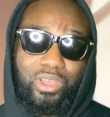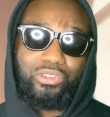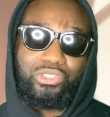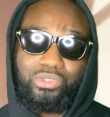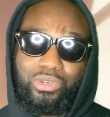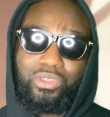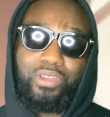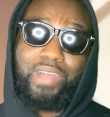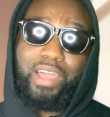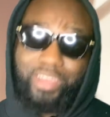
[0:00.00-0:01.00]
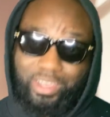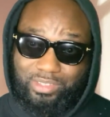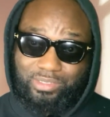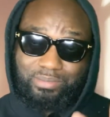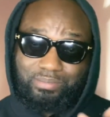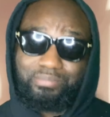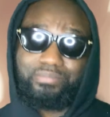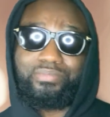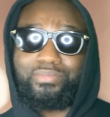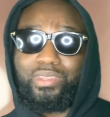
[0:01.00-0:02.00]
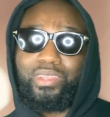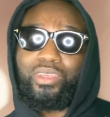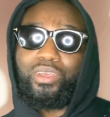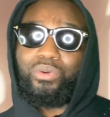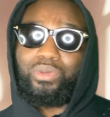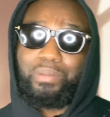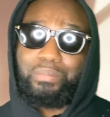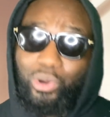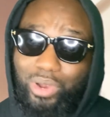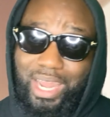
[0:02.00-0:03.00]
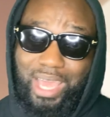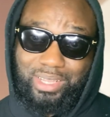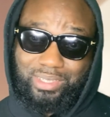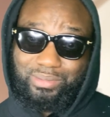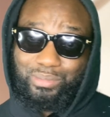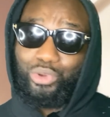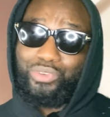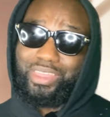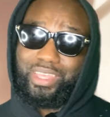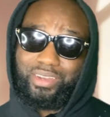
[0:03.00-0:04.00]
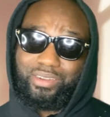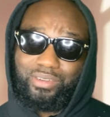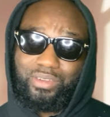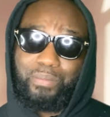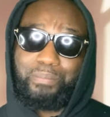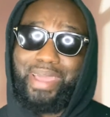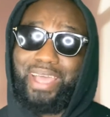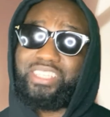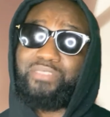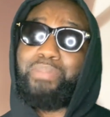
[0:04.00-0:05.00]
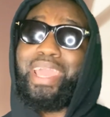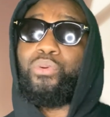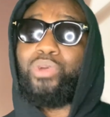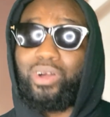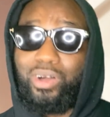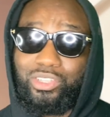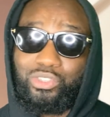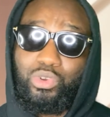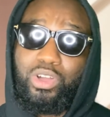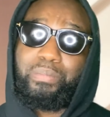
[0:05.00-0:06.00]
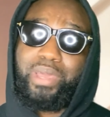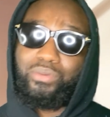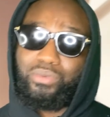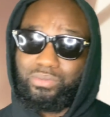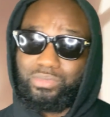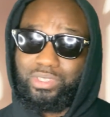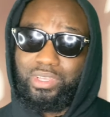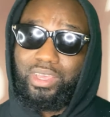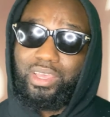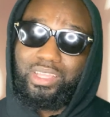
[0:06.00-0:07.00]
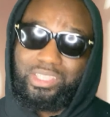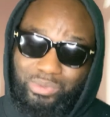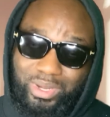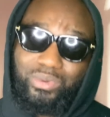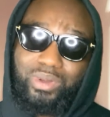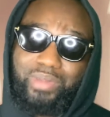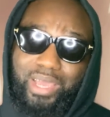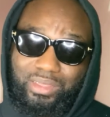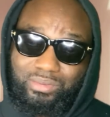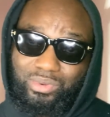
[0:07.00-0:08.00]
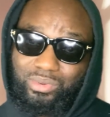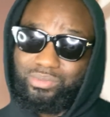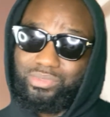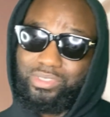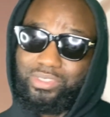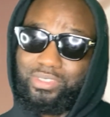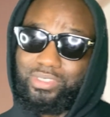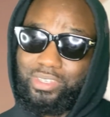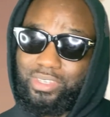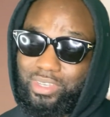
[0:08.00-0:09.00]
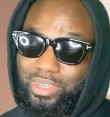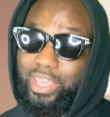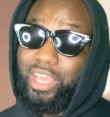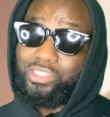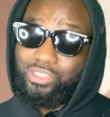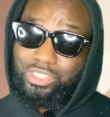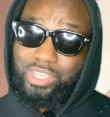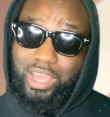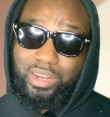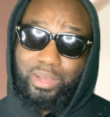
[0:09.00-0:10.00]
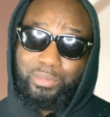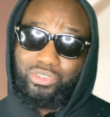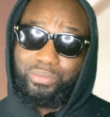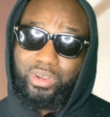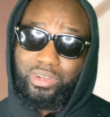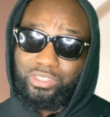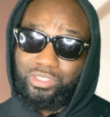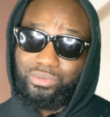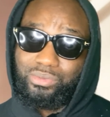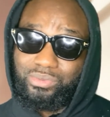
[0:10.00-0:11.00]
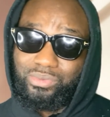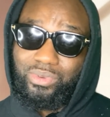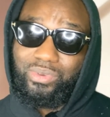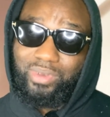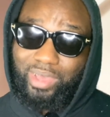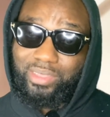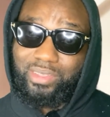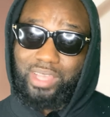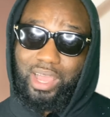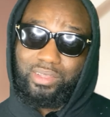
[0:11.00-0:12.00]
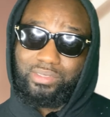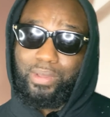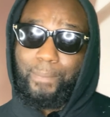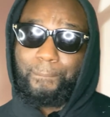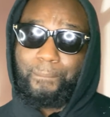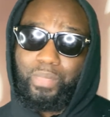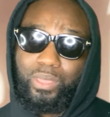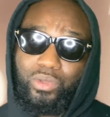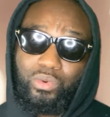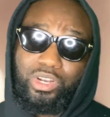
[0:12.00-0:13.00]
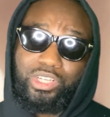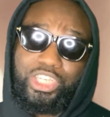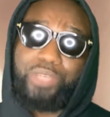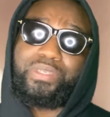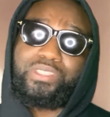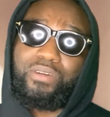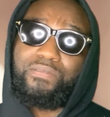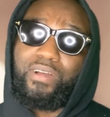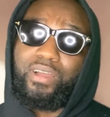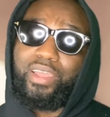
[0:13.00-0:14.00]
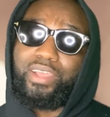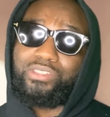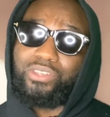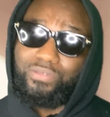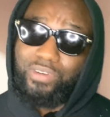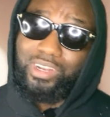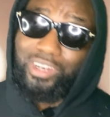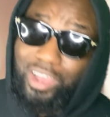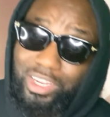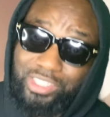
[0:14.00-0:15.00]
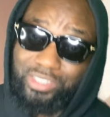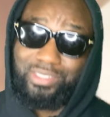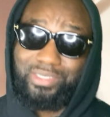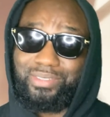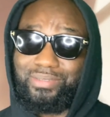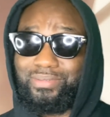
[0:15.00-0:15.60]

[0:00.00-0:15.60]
on 235 acres with a bowling alley, movie theater, massive banquet hall, 12 bedrooms, and 21 bathrooms. They also shot Coming to America 2 at this house. One of the cheapest so far, and so far the largest.